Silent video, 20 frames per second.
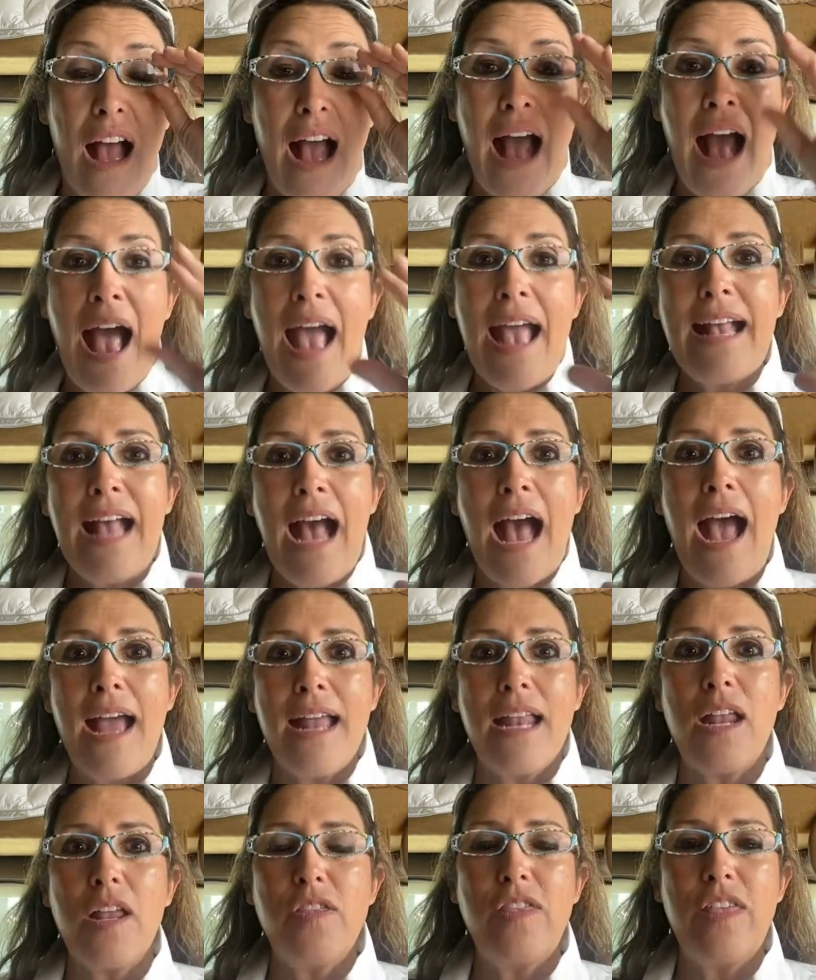I got,
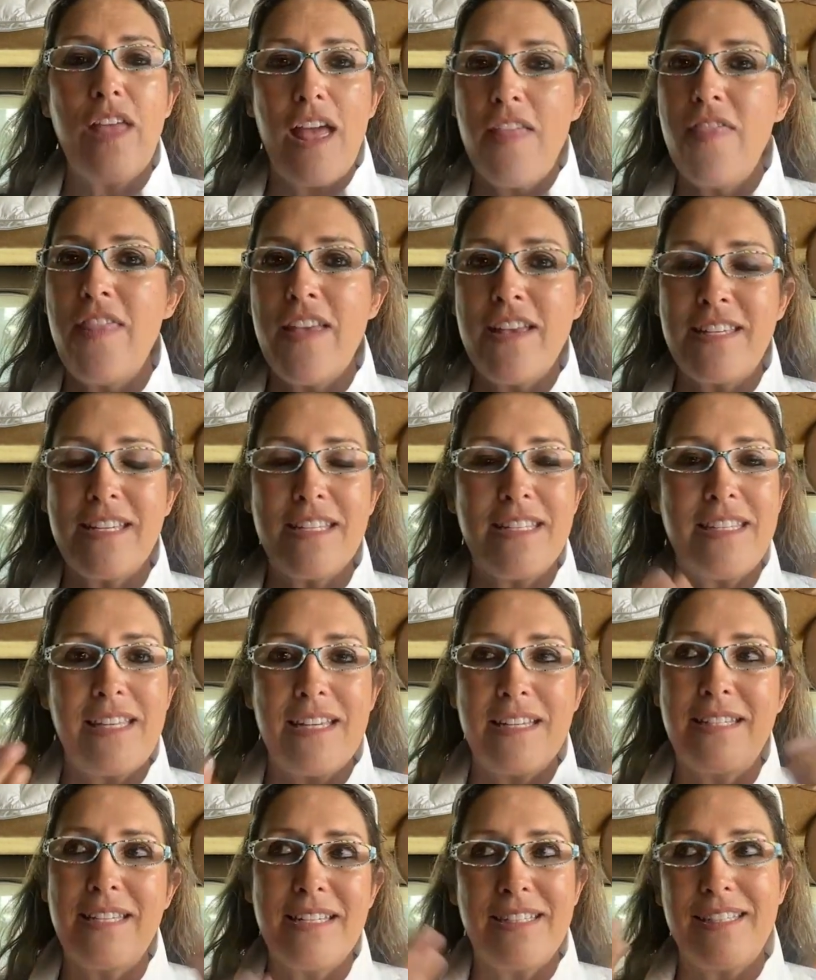and this is
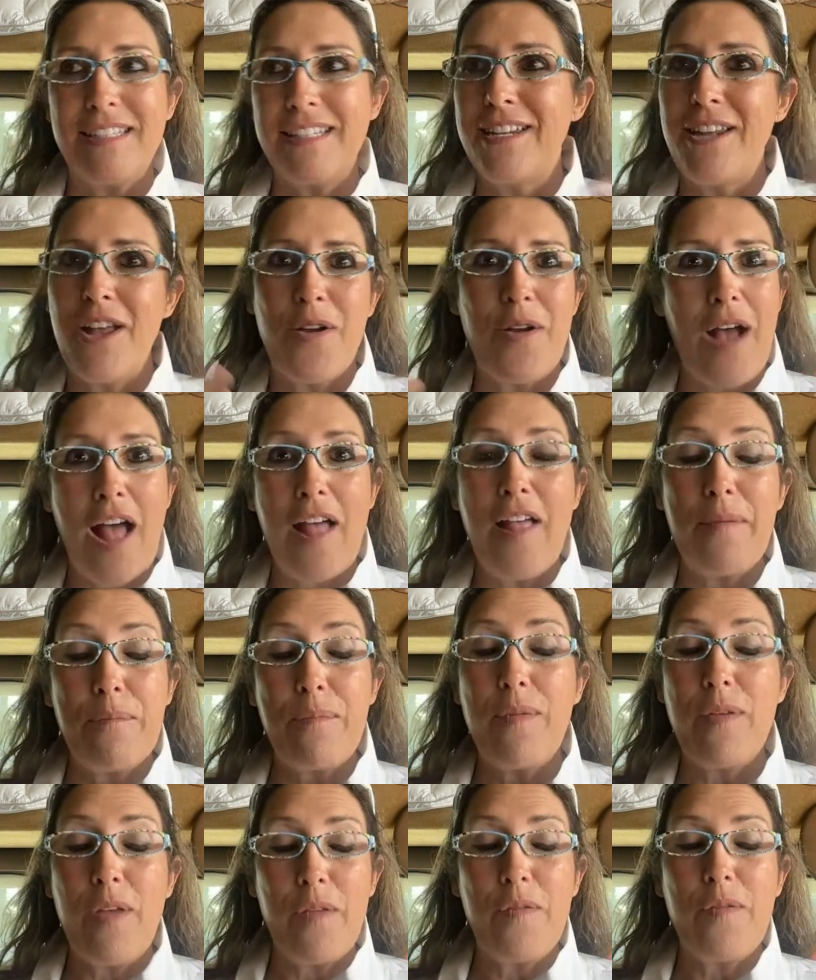
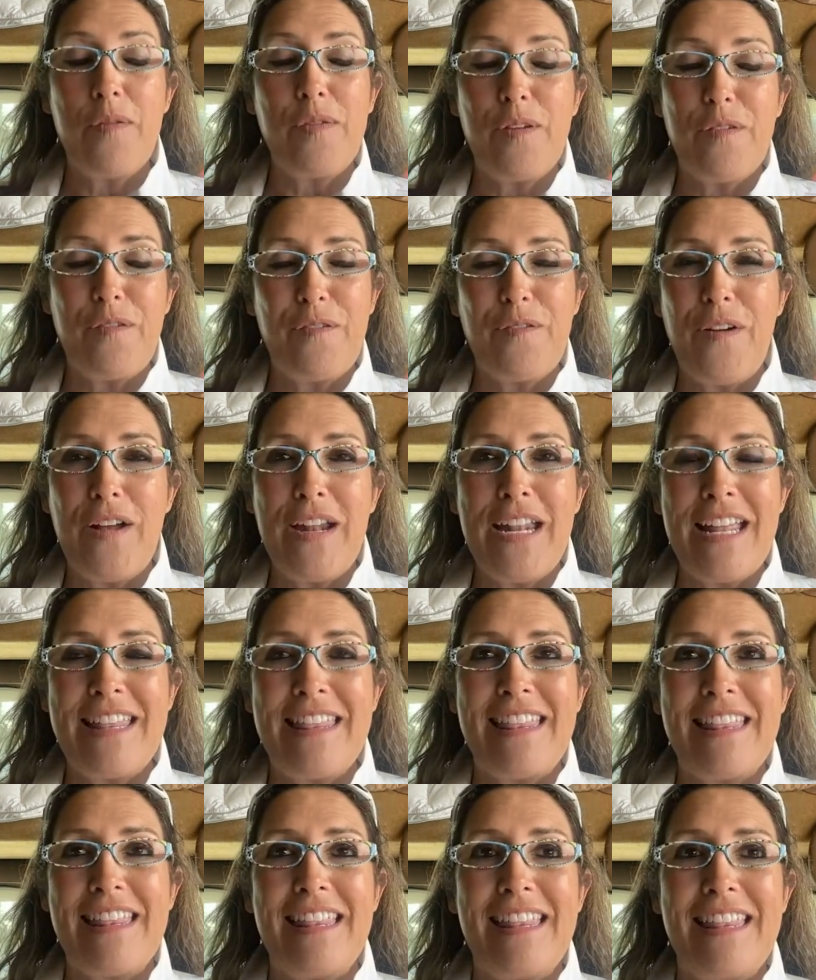the funny.
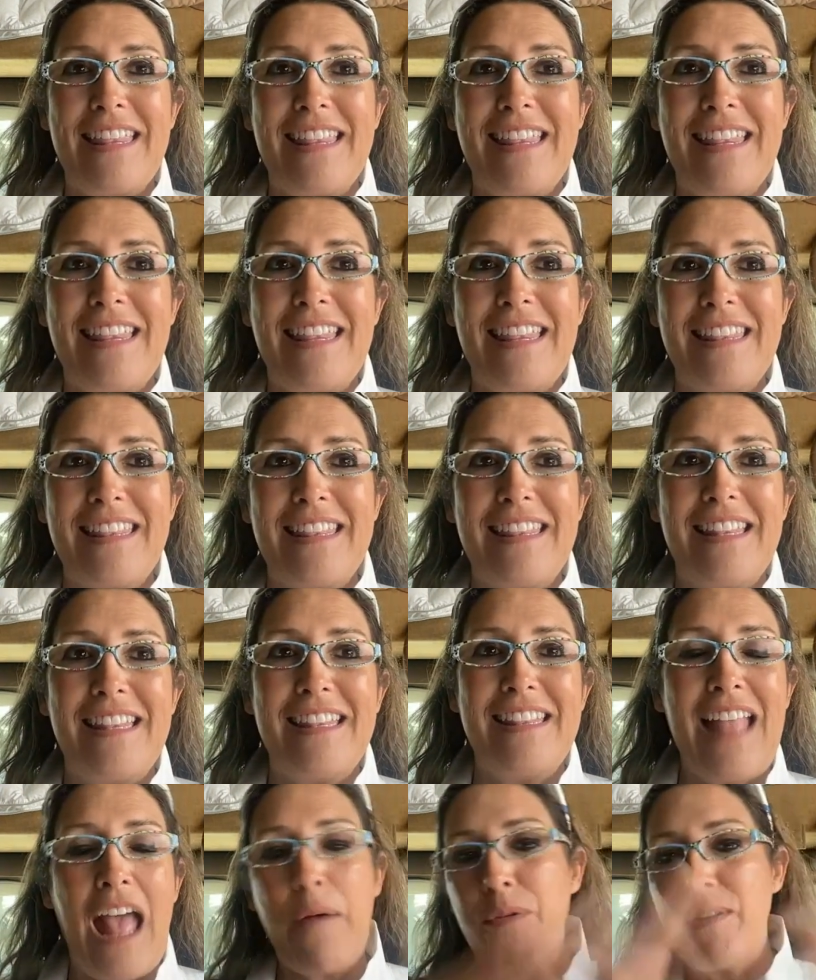
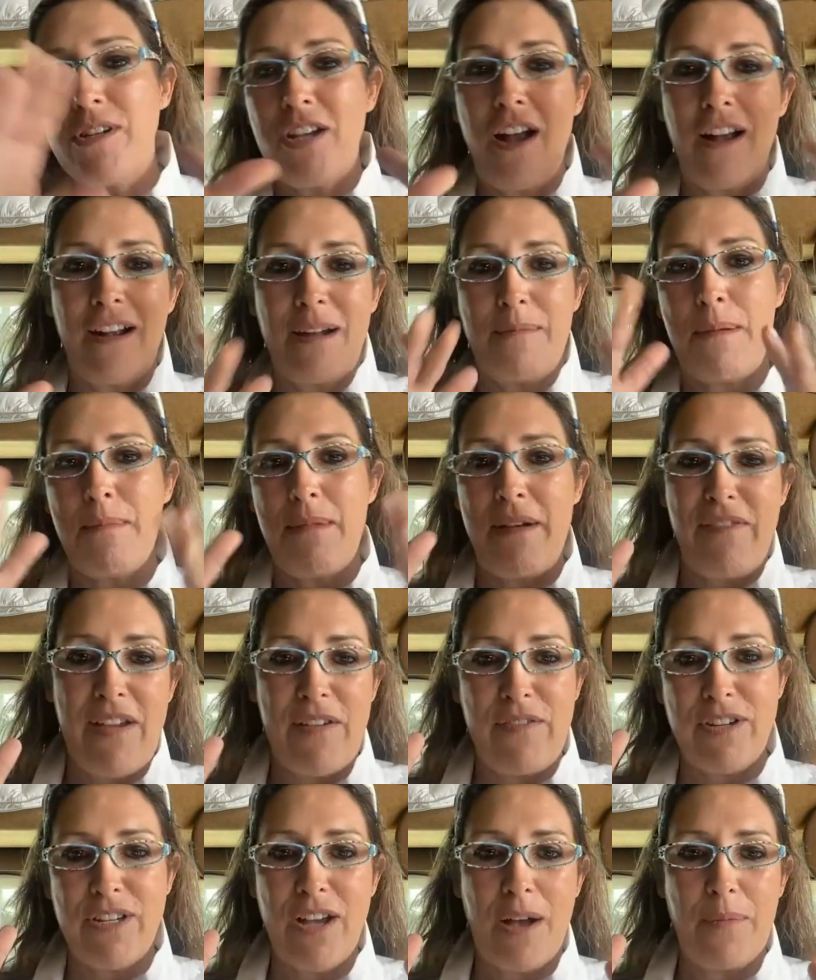Now we're talking about my
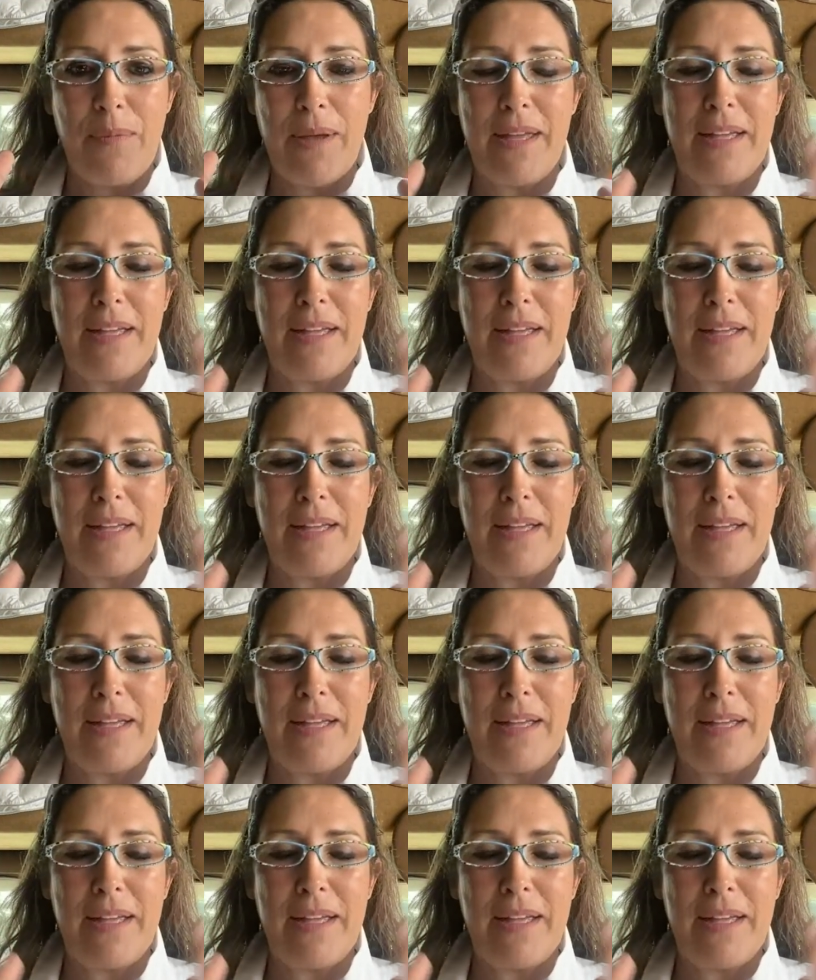favorite topic,